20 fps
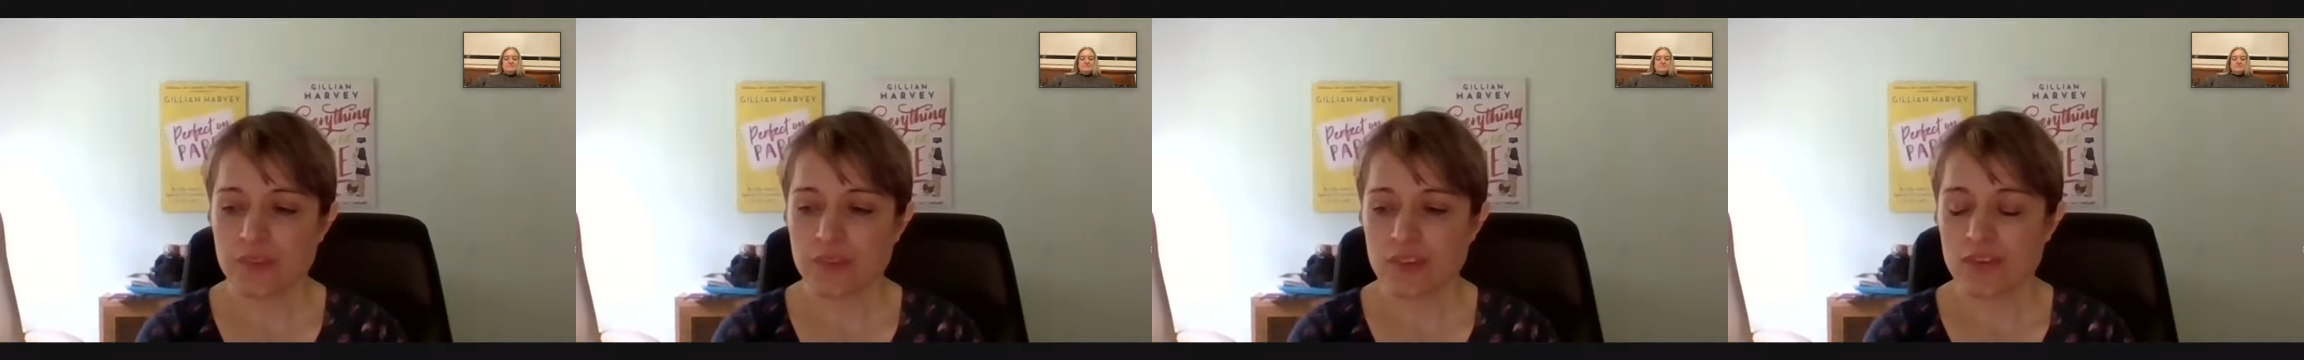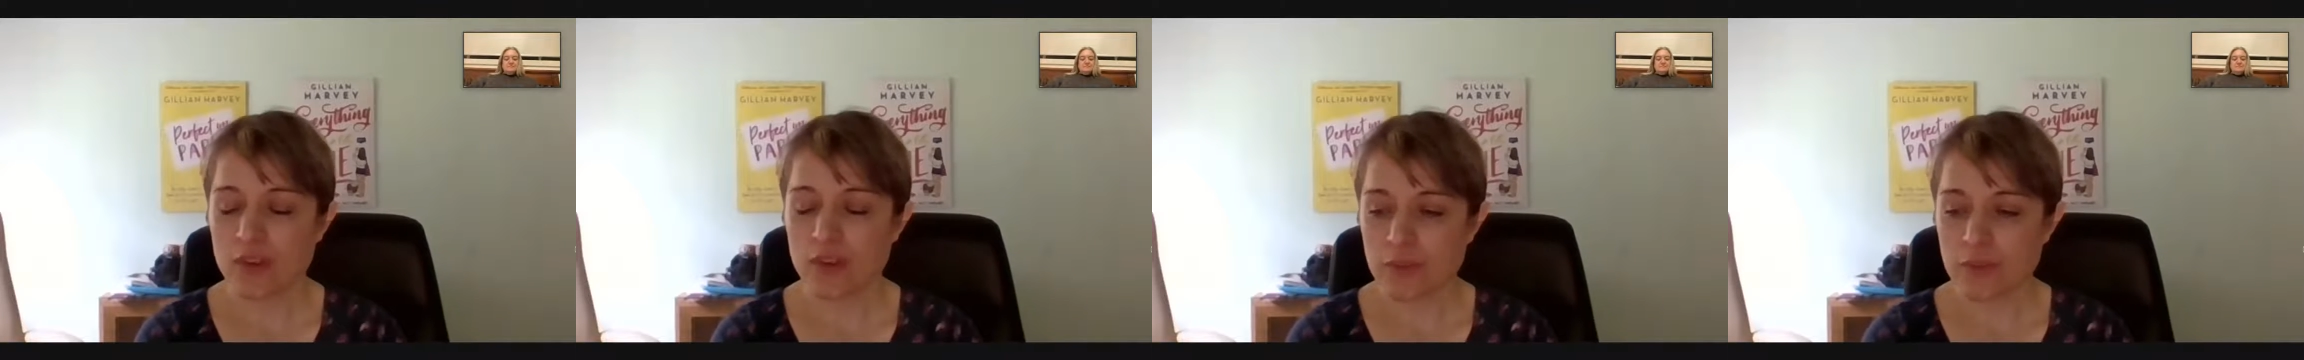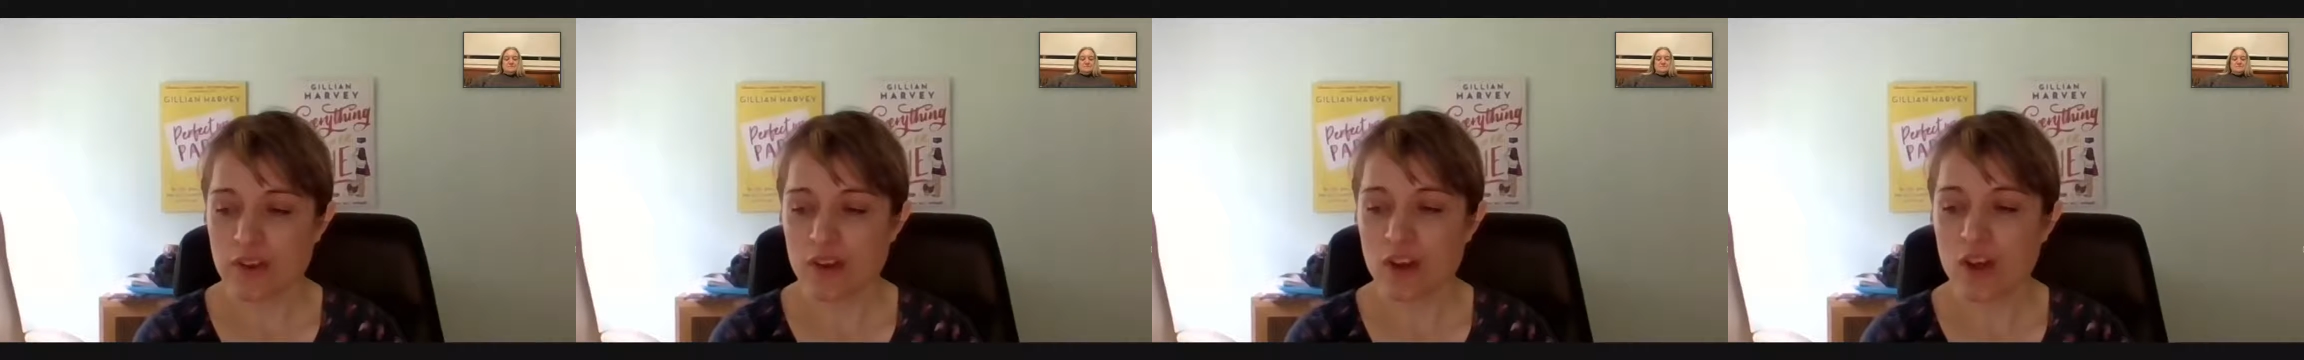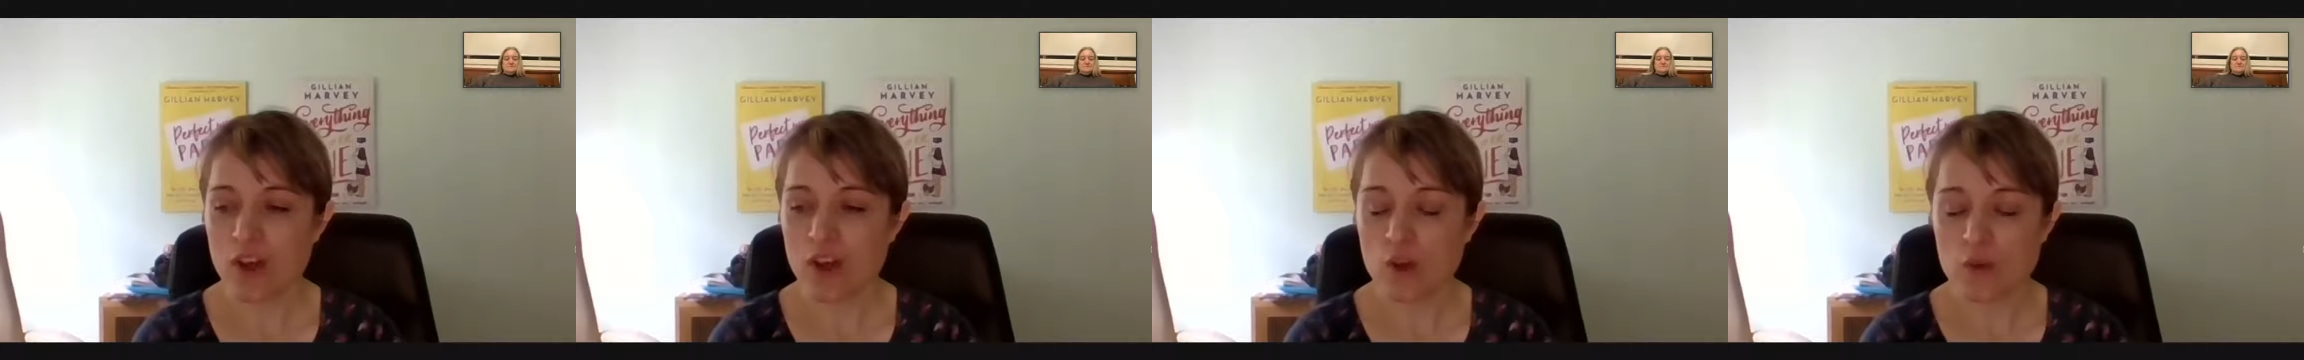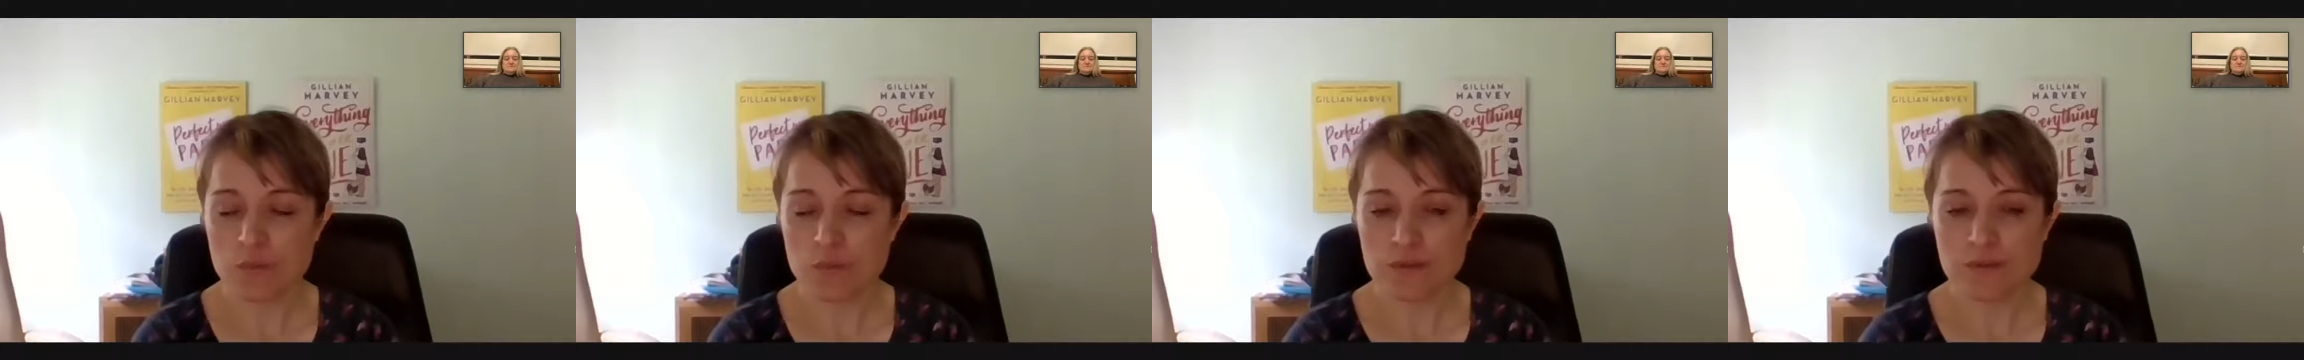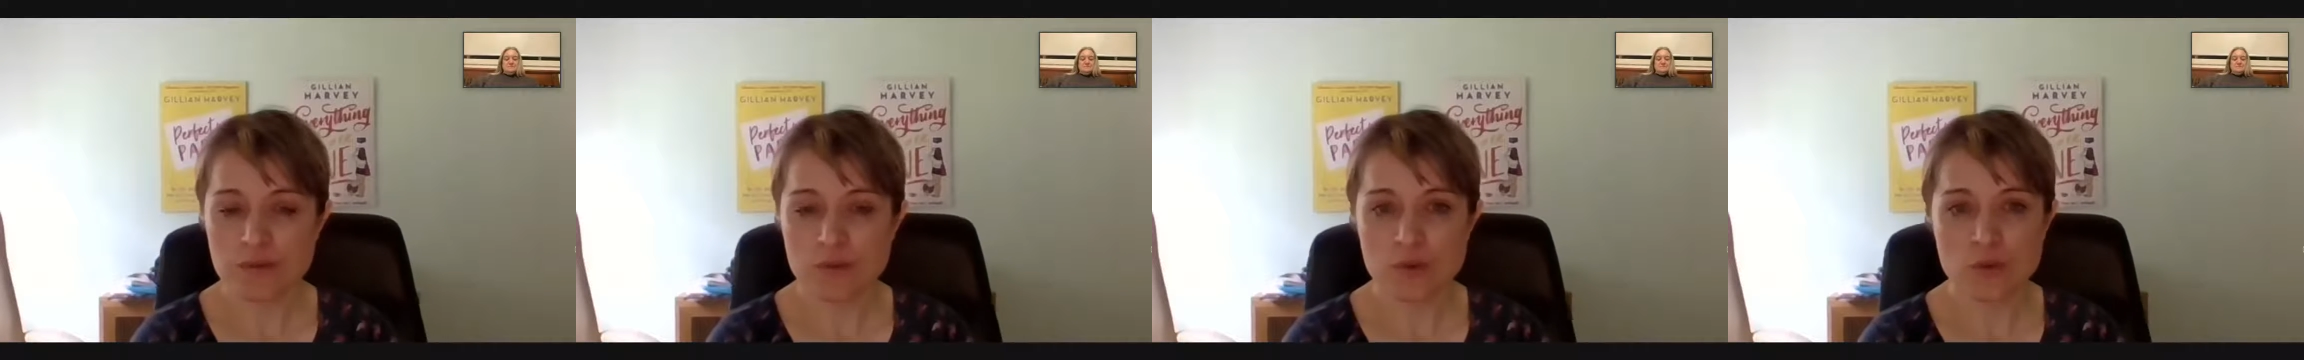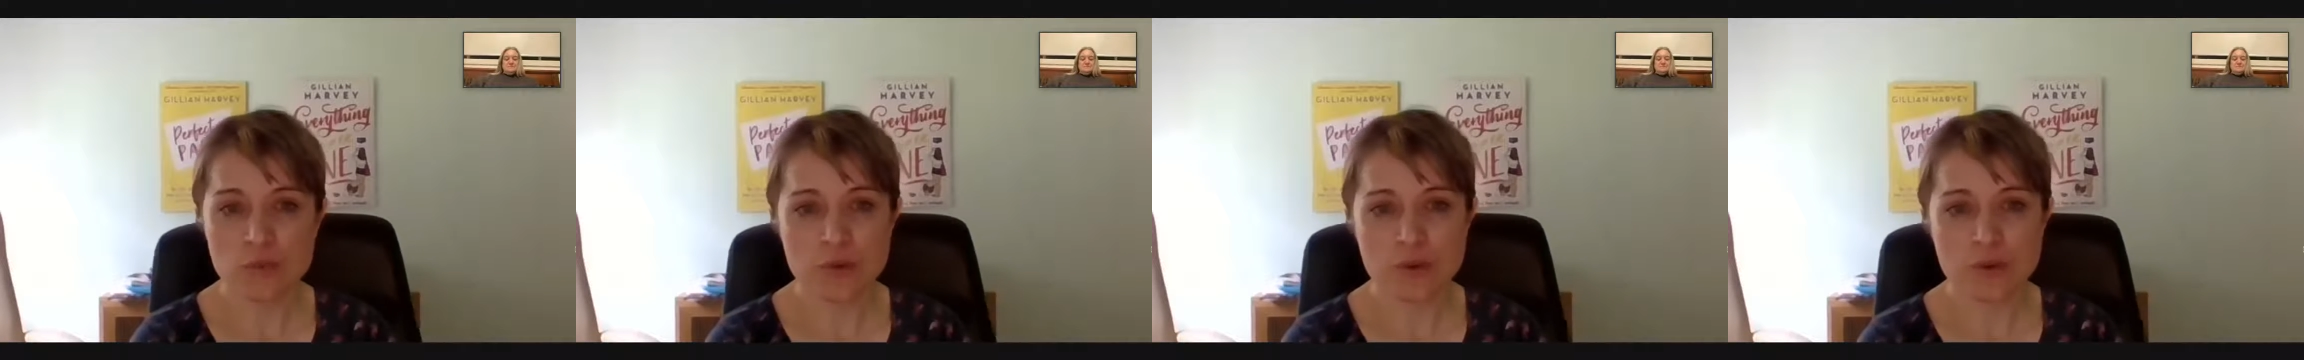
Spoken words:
something I hoped for,